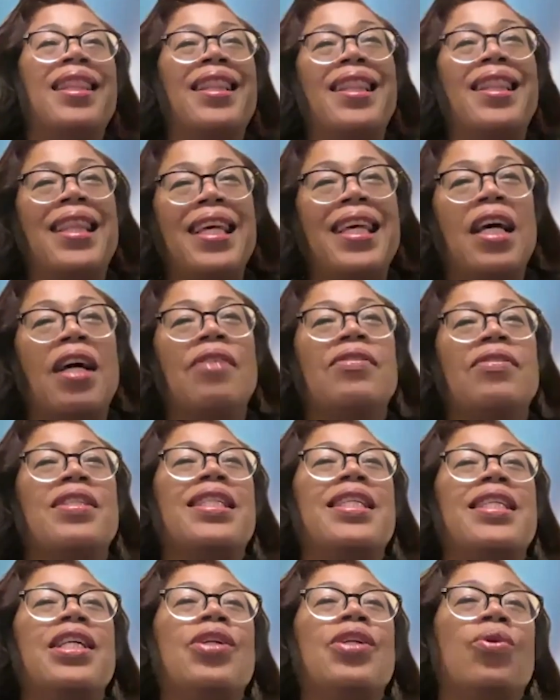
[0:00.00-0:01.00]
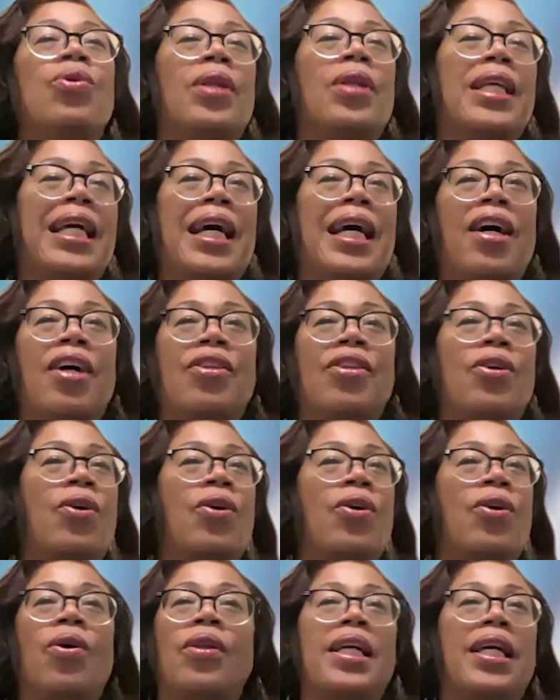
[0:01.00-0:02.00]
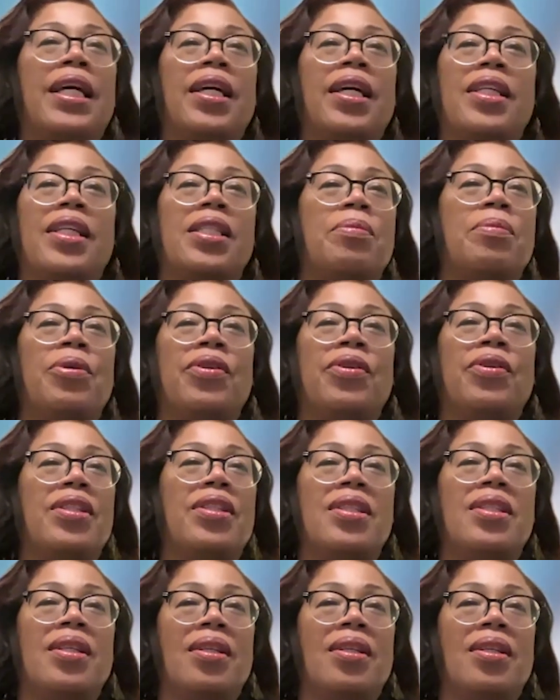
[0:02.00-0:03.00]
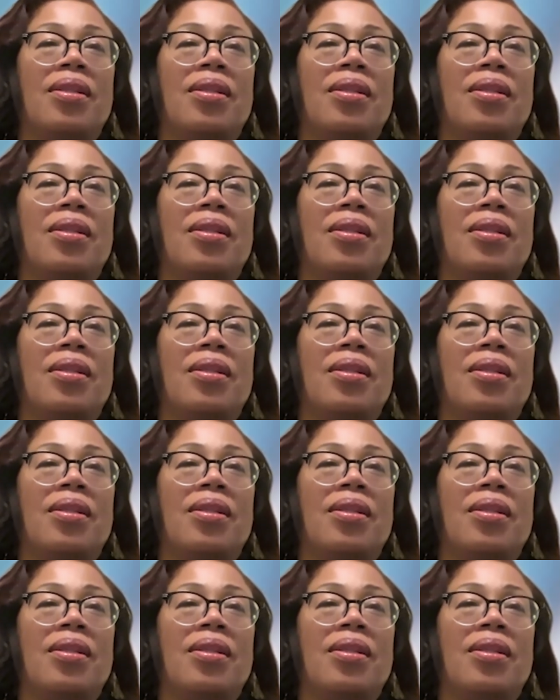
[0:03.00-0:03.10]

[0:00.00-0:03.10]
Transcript: they have seen or they are experiencing?